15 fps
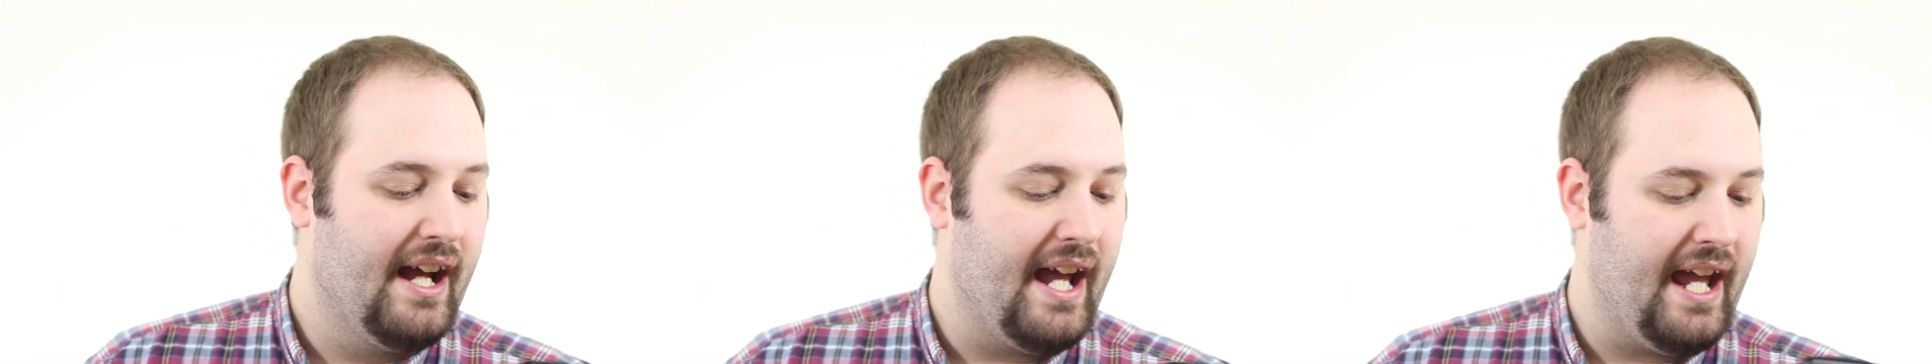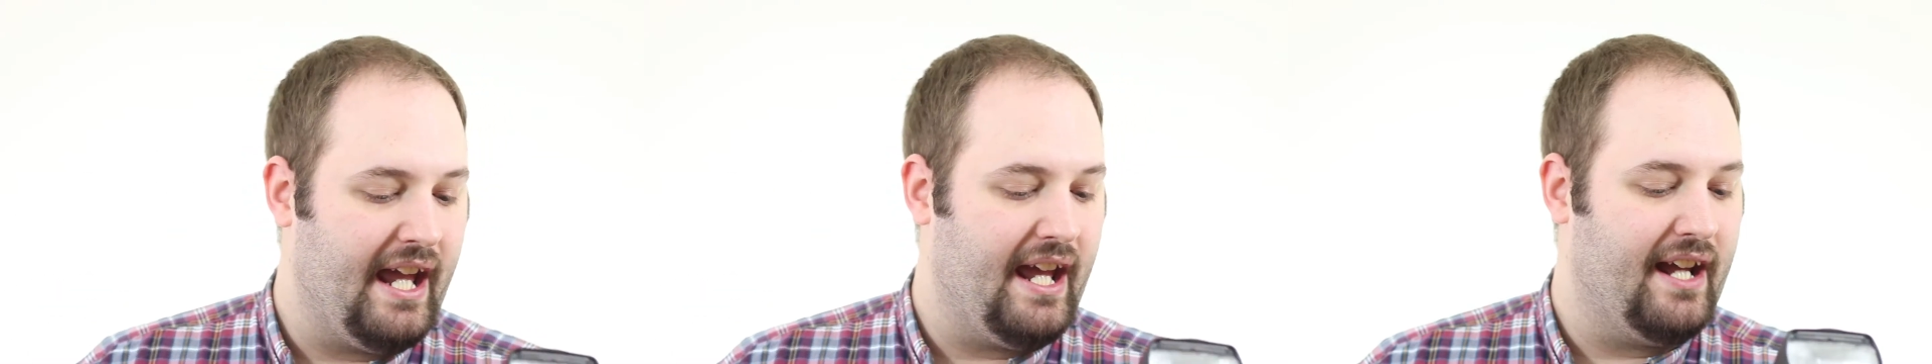
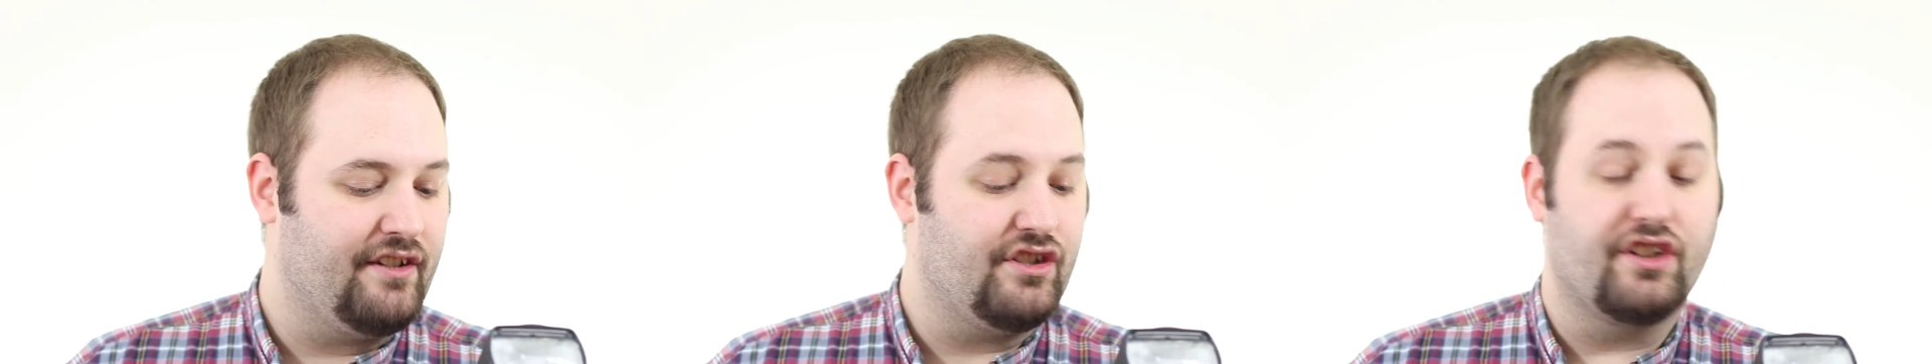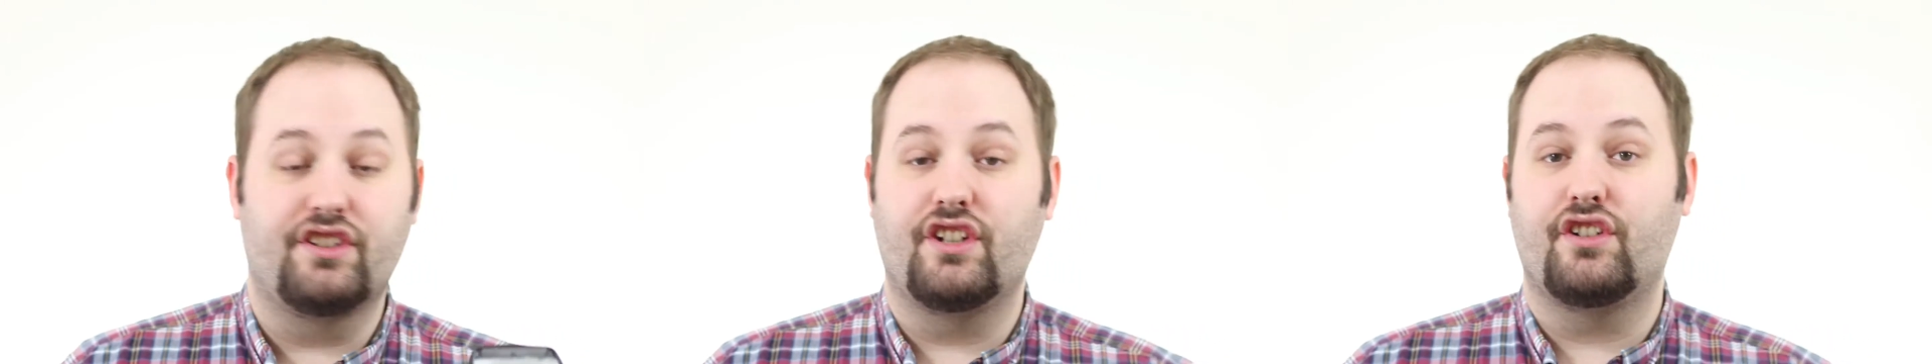
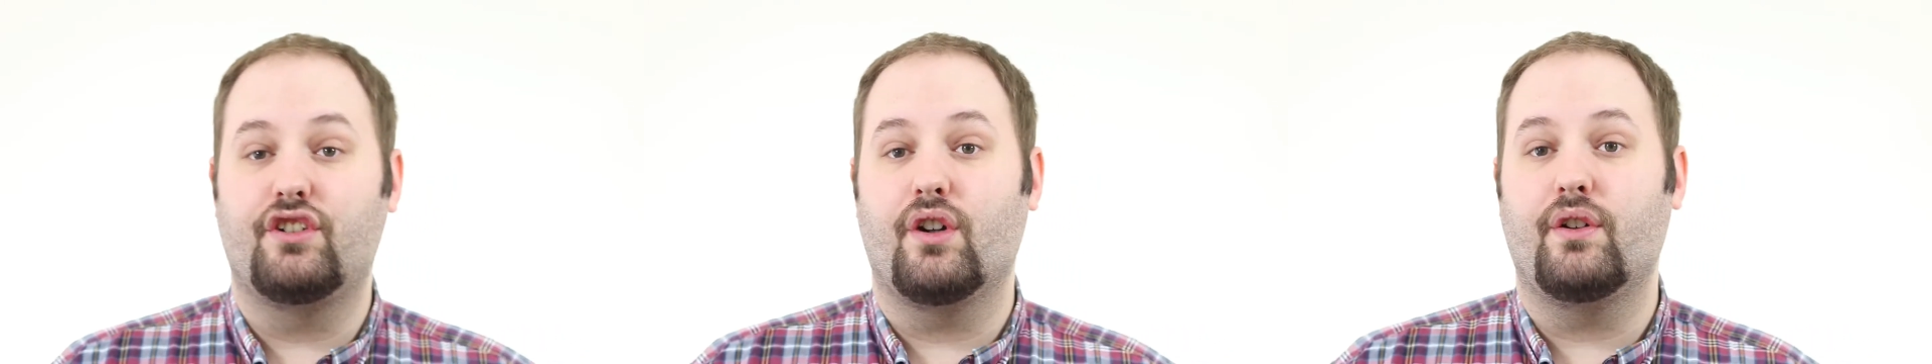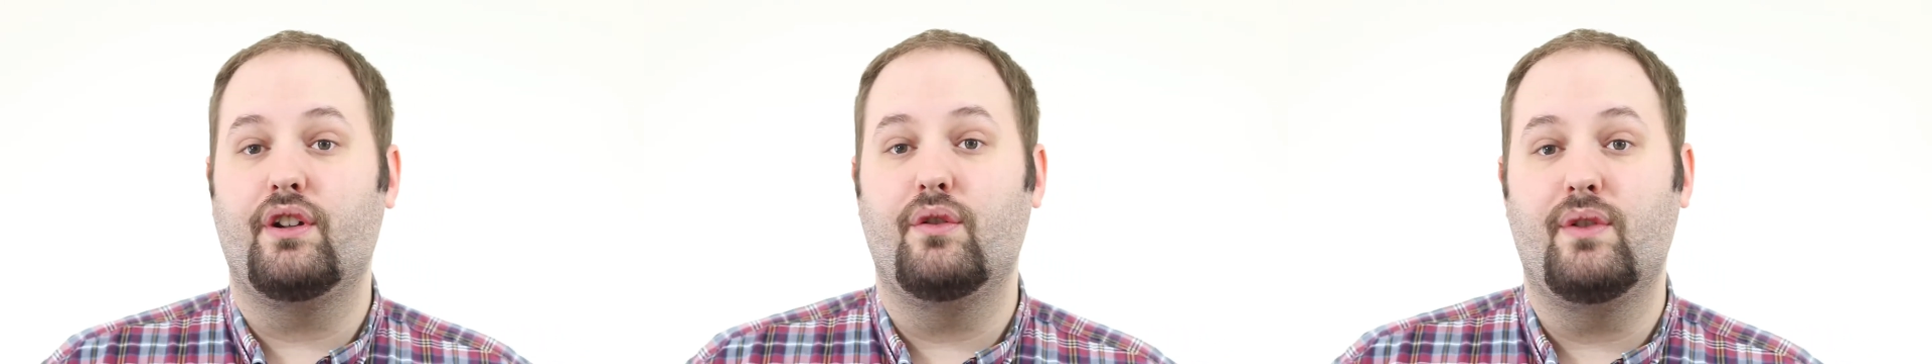And just to
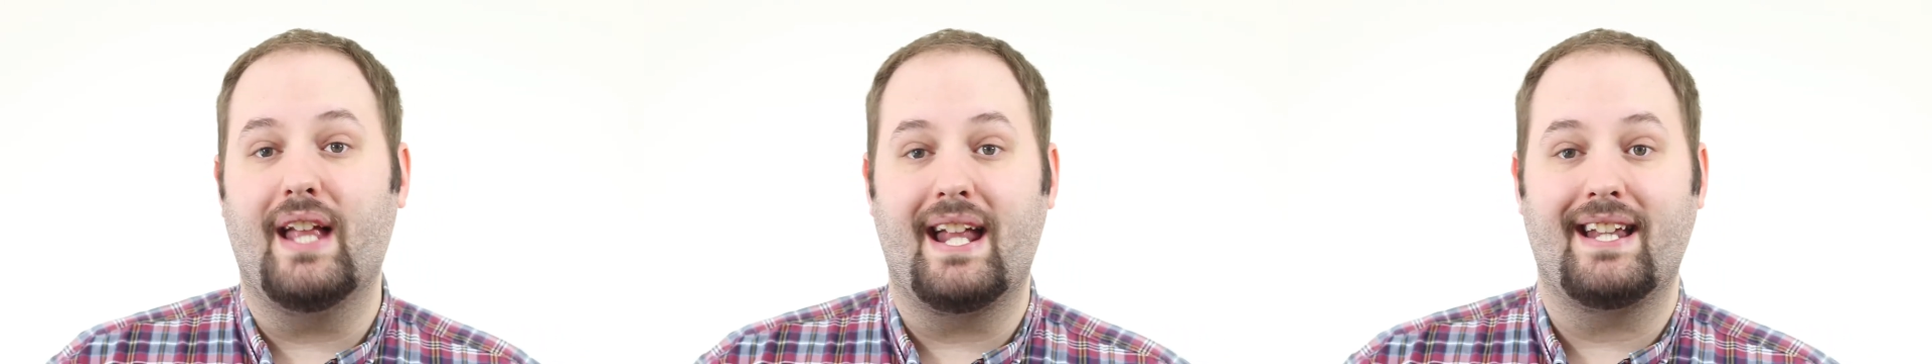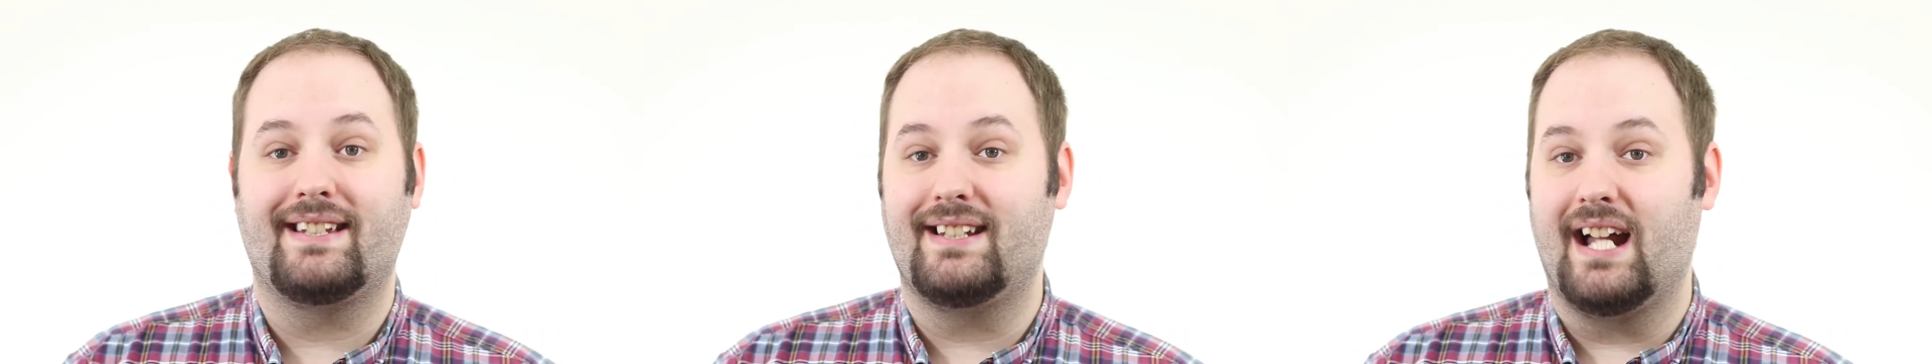show you
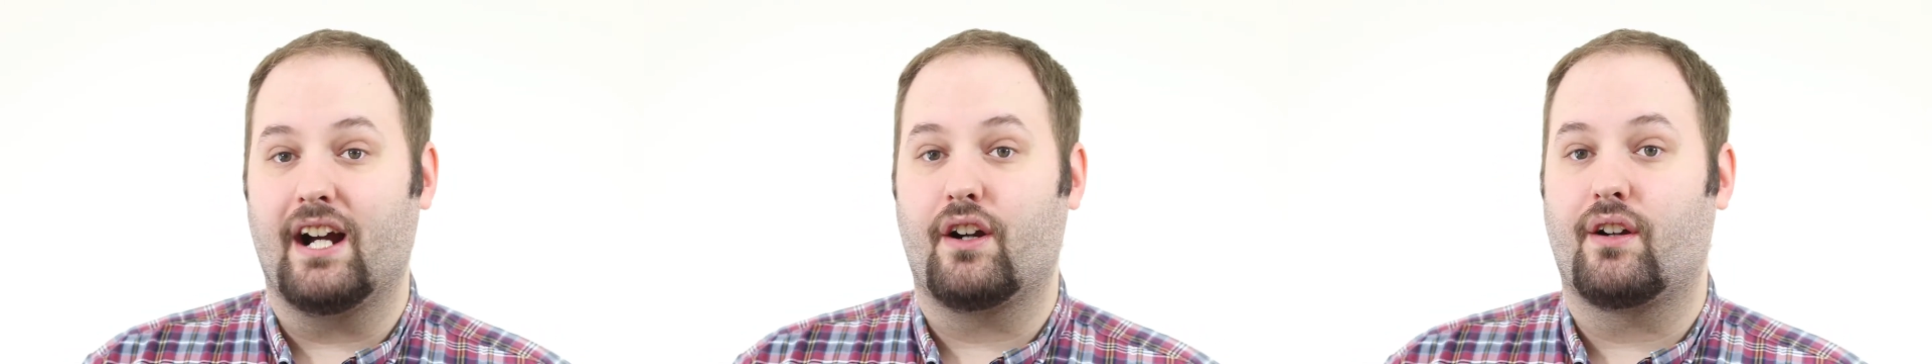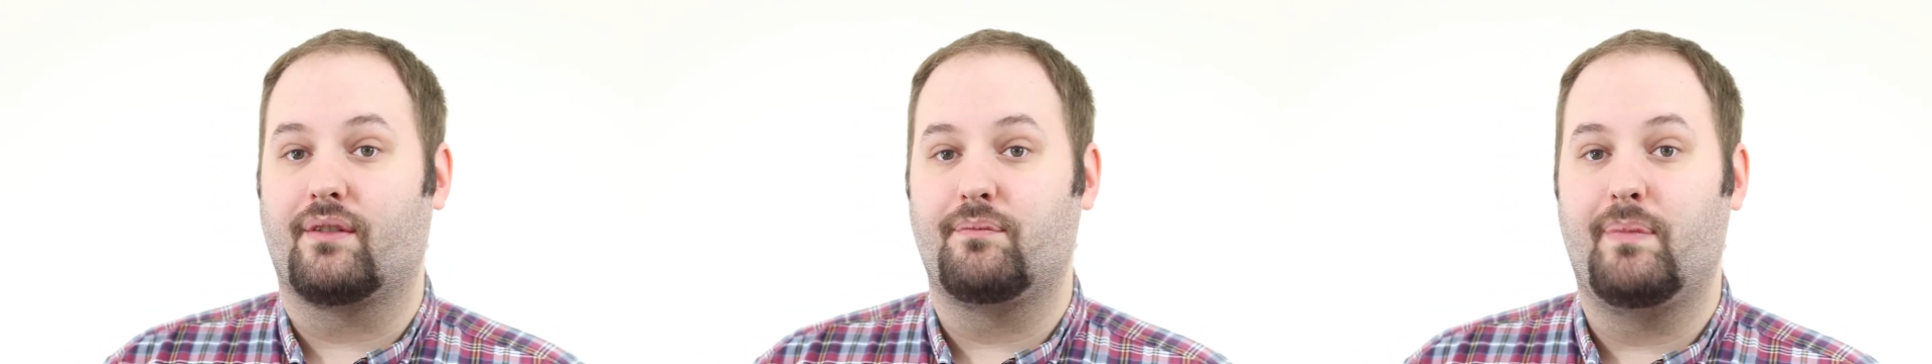that it's not